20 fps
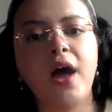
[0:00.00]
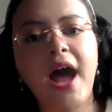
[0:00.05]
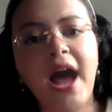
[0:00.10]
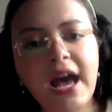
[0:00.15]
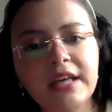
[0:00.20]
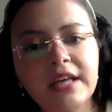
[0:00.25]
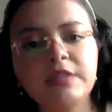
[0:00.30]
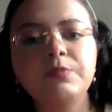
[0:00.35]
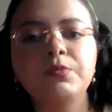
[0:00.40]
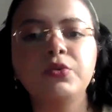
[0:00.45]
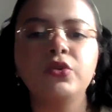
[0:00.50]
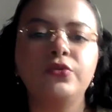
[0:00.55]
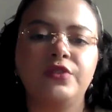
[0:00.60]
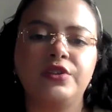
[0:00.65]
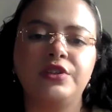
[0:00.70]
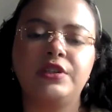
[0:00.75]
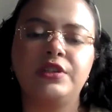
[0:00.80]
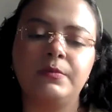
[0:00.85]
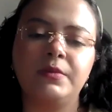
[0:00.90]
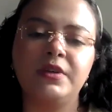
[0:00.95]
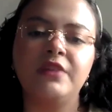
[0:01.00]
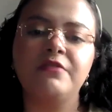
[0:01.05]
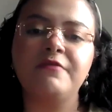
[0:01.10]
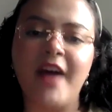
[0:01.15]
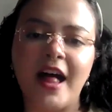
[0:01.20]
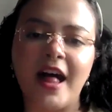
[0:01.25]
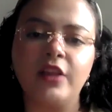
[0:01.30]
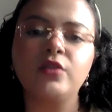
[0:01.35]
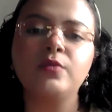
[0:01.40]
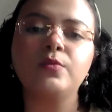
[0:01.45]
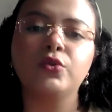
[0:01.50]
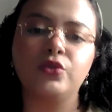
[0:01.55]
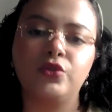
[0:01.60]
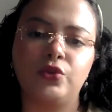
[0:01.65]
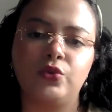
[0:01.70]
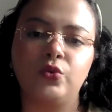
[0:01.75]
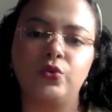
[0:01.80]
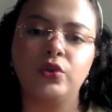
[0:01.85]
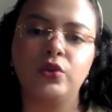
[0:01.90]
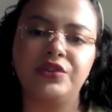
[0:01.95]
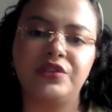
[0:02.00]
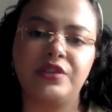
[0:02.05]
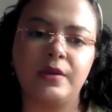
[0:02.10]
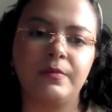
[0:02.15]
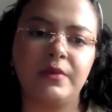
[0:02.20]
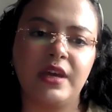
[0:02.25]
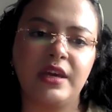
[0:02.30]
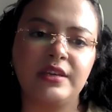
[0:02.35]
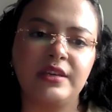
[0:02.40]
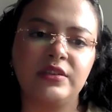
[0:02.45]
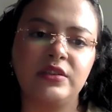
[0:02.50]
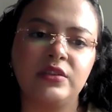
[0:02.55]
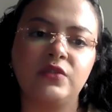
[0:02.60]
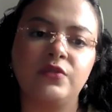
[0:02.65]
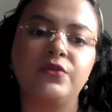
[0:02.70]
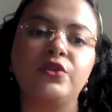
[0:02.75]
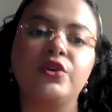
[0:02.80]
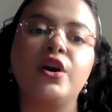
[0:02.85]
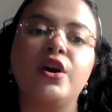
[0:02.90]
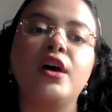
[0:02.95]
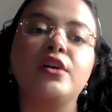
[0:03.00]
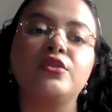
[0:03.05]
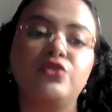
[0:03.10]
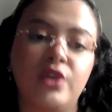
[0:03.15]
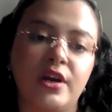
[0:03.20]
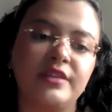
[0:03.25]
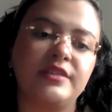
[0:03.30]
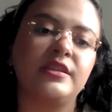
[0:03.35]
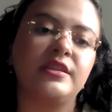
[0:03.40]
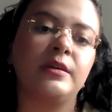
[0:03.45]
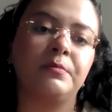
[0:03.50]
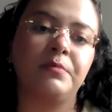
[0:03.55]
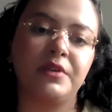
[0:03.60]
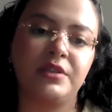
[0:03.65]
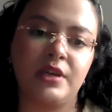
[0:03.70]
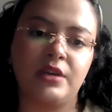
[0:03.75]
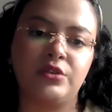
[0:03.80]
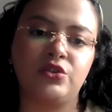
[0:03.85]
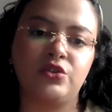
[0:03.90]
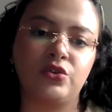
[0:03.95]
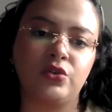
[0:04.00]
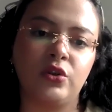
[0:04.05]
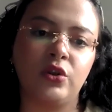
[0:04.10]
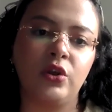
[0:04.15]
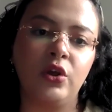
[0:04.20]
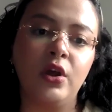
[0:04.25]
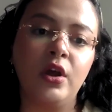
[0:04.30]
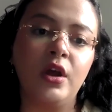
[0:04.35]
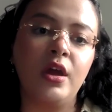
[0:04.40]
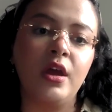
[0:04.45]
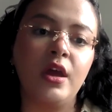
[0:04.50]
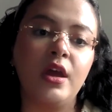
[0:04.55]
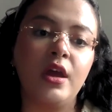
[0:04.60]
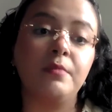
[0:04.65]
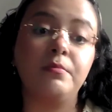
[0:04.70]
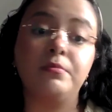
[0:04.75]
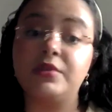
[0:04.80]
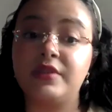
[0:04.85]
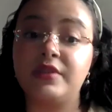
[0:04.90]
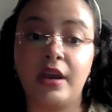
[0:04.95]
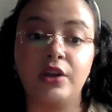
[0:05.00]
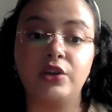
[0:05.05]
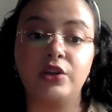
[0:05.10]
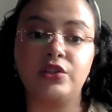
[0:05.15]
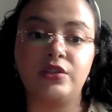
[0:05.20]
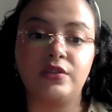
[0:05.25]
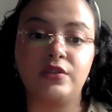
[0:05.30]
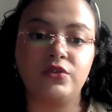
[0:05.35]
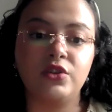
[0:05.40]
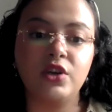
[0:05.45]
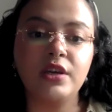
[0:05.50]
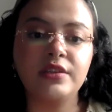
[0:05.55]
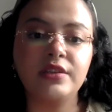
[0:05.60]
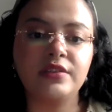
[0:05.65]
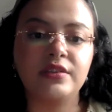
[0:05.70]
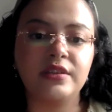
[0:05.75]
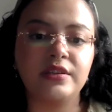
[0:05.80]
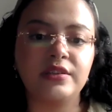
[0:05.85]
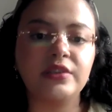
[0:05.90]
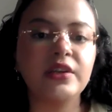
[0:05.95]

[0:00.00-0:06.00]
has proven to be a valuable tool in some cases for addressing potential miscarriages of justice.